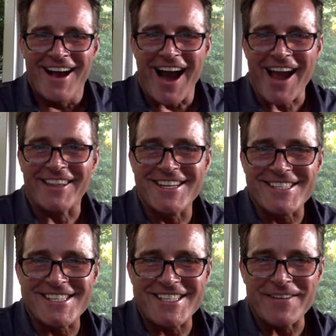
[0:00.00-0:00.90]
Hi,
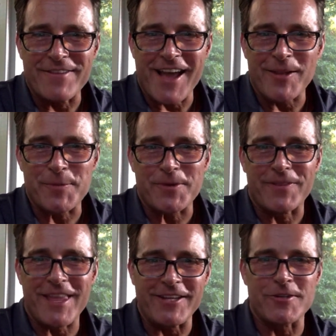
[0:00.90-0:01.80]
this is Steve Kaloper.
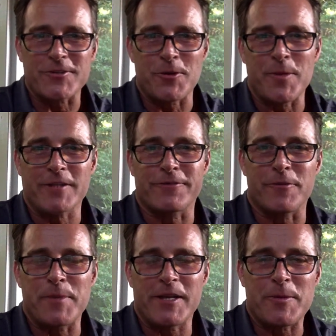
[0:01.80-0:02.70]
Thank you so much
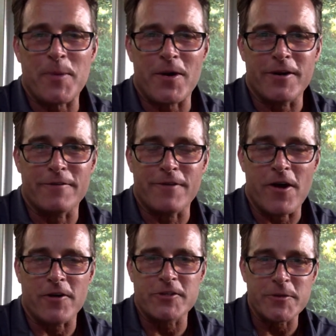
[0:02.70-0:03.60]
for being a part of
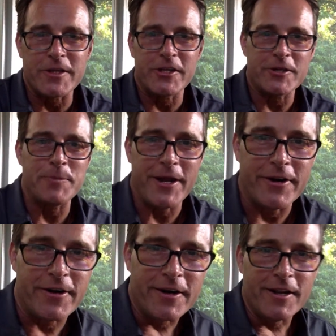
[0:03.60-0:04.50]
our Doing Good
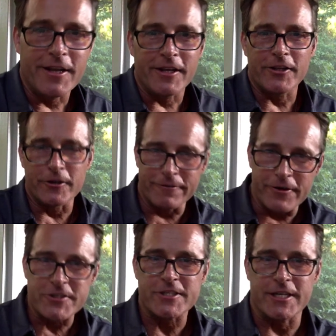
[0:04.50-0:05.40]
Better
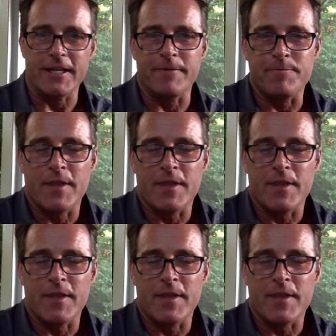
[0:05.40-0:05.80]
University.